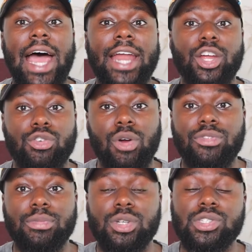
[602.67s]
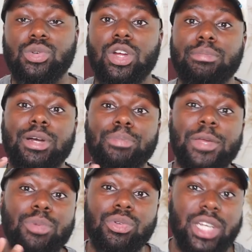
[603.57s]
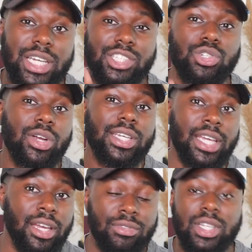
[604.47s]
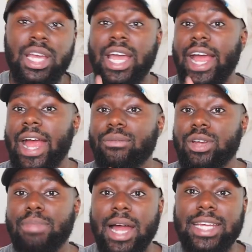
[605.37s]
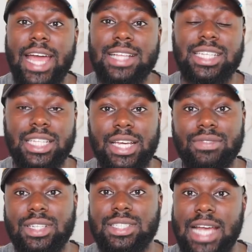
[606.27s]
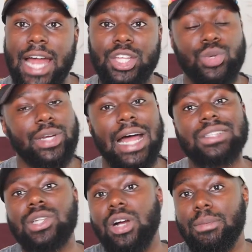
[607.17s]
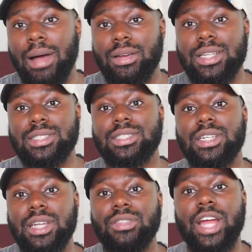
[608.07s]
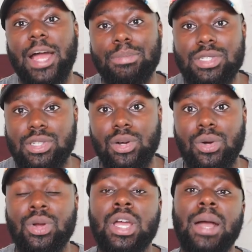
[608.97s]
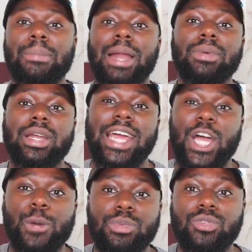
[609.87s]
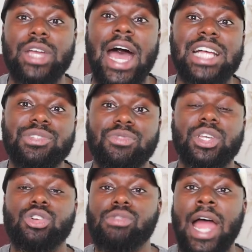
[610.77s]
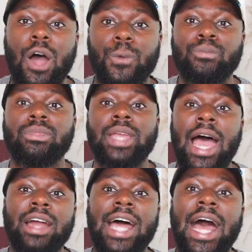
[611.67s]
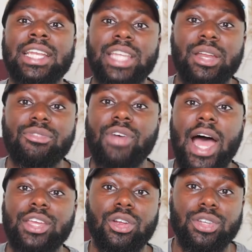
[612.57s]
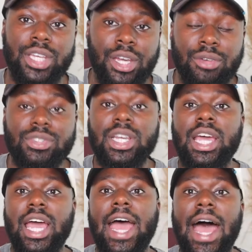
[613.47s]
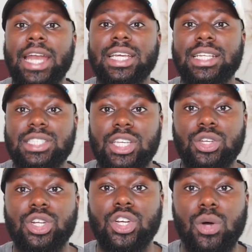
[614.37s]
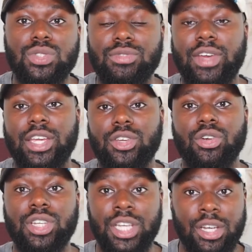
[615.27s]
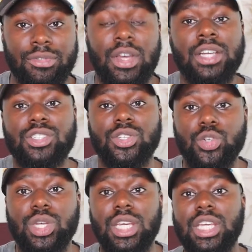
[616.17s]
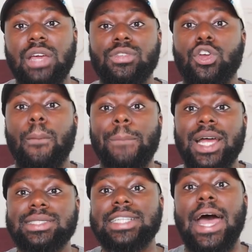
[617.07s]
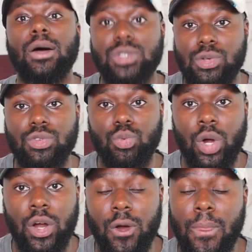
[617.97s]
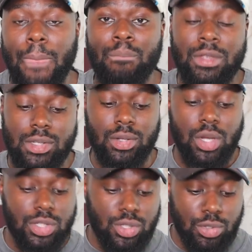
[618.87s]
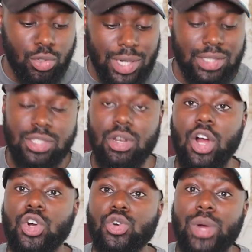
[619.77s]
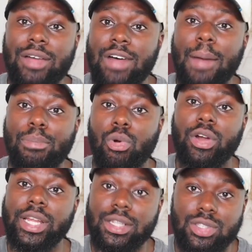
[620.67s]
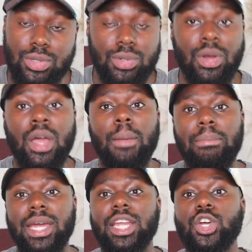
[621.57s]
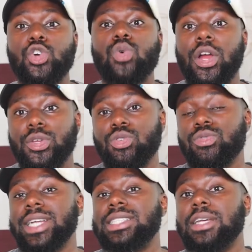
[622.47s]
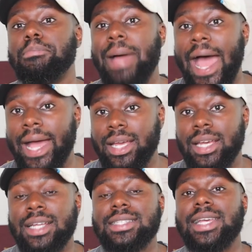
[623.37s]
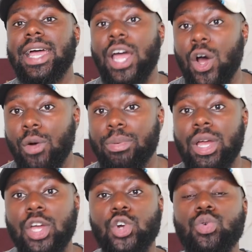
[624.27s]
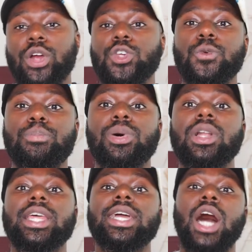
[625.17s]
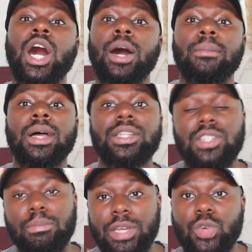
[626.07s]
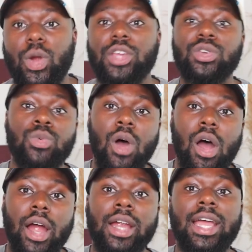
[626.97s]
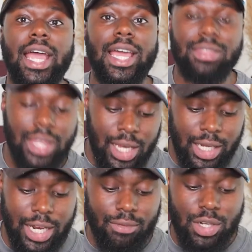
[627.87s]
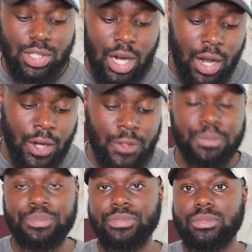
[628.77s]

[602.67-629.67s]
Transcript: how to grow from your story. But people need your gift. Everybody has a gift inside of you, and I'll talk about this in another episode, but I'm going to help you guys figure out how to identify your gift and how to continue to cultivate your gift so you can give your best out to the world. So those two questions are, who have I poured into, meaning who are you reaching back to help, who are you pulling up to be where you are, and then in return,